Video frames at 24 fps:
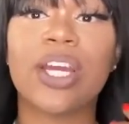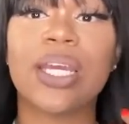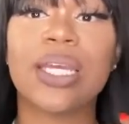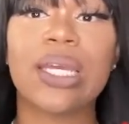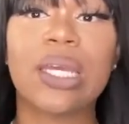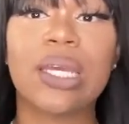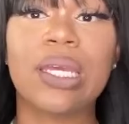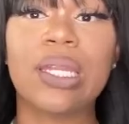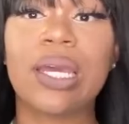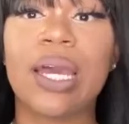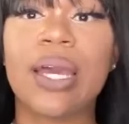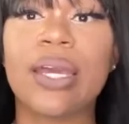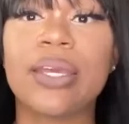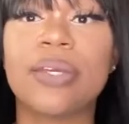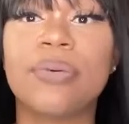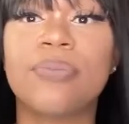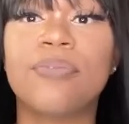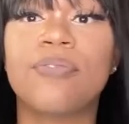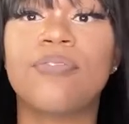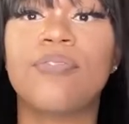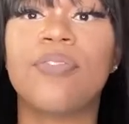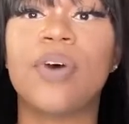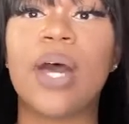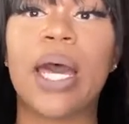Again, I
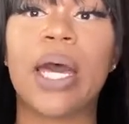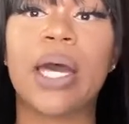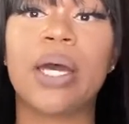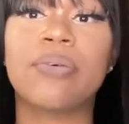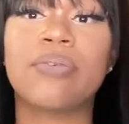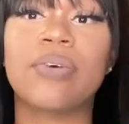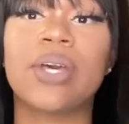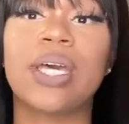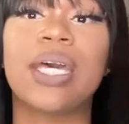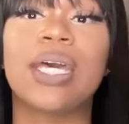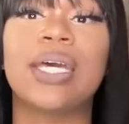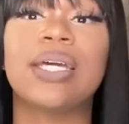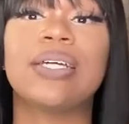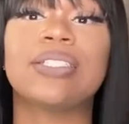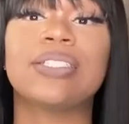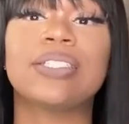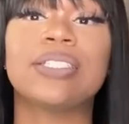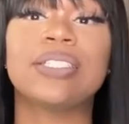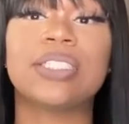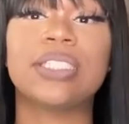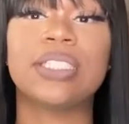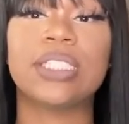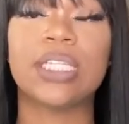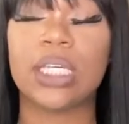am five
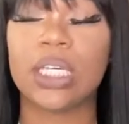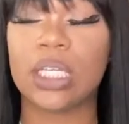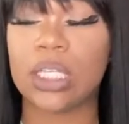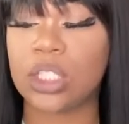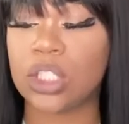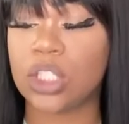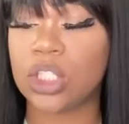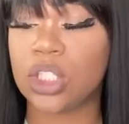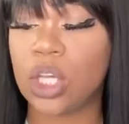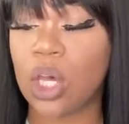six.